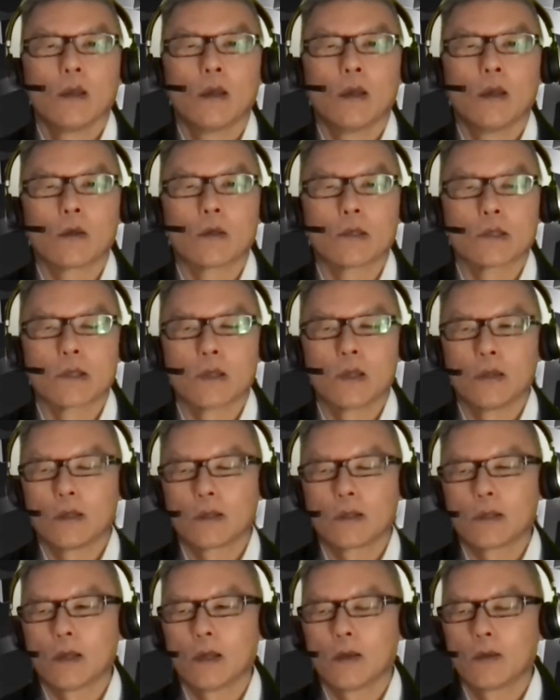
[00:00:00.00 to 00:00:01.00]
Because again,
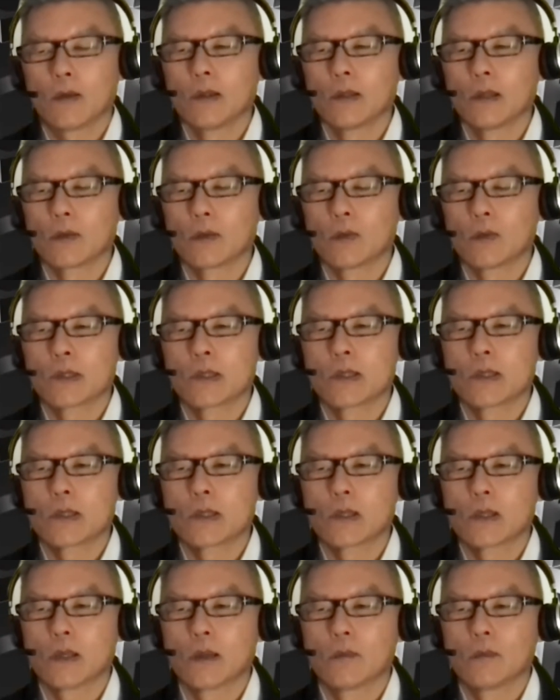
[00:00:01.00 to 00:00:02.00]
that I think that was
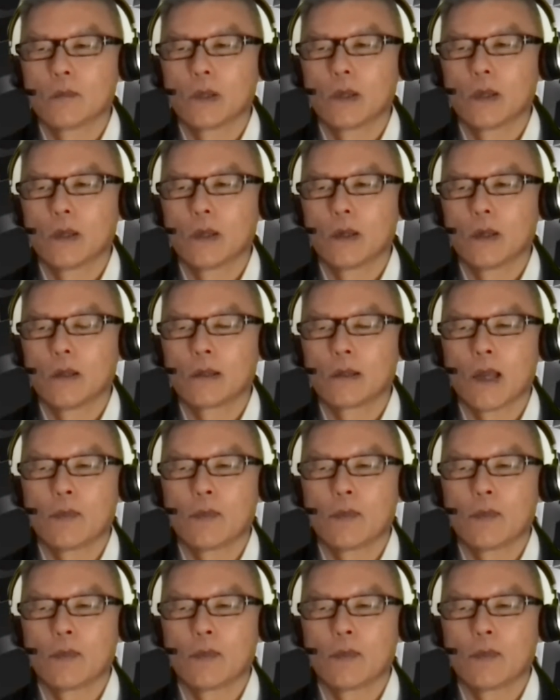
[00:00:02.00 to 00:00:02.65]
that